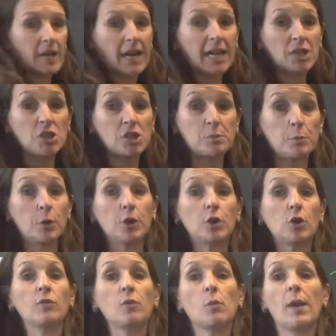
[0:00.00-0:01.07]
I just put it
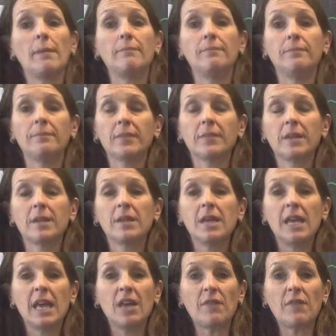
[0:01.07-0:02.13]
over 1.
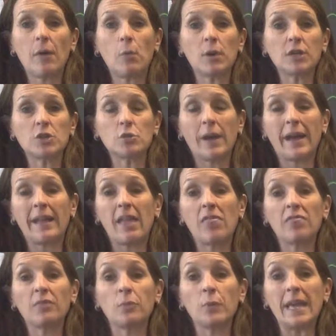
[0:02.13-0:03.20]
If I wanted to write
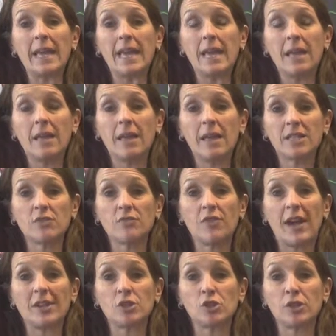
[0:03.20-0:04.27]
3 as a
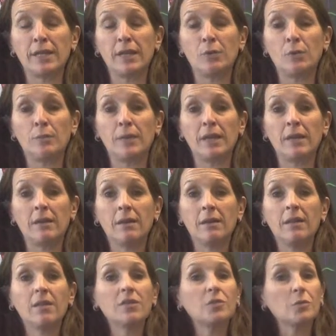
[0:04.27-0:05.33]
fraction, it would be
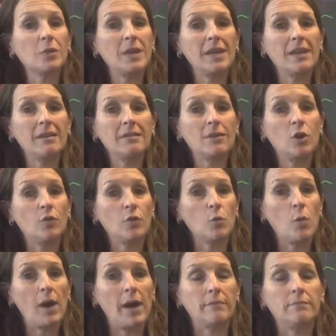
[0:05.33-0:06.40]
3 over
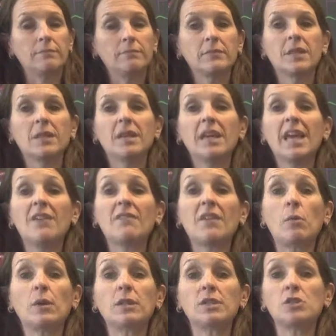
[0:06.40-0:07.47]
1. If
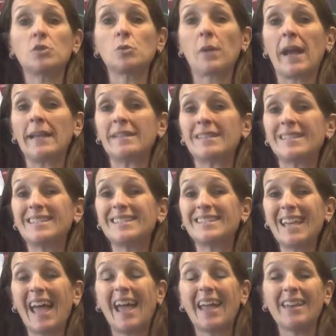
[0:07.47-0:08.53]
I wanted to write
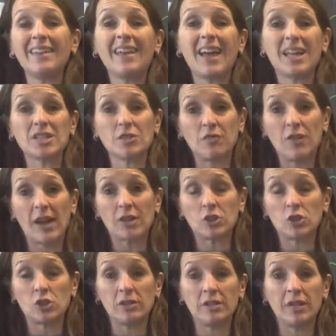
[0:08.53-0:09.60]
10 as a
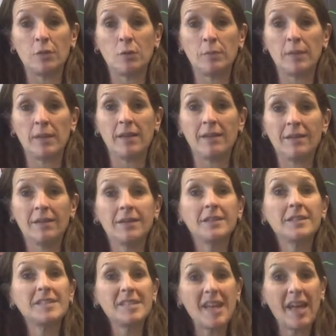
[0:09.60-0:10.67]
fraction, it would be
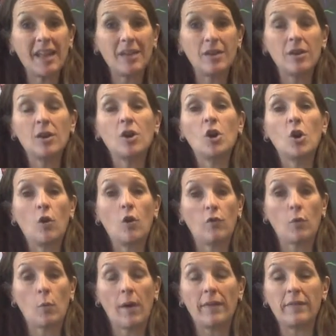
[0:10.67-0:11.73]
10
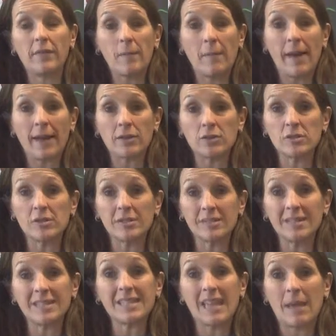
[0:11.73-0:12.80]
over 1. The pattern's
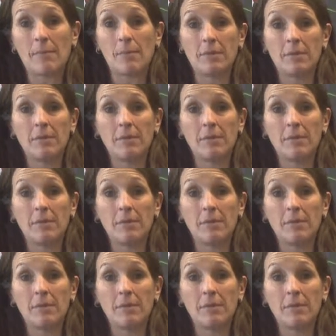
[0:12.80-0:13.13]
the same.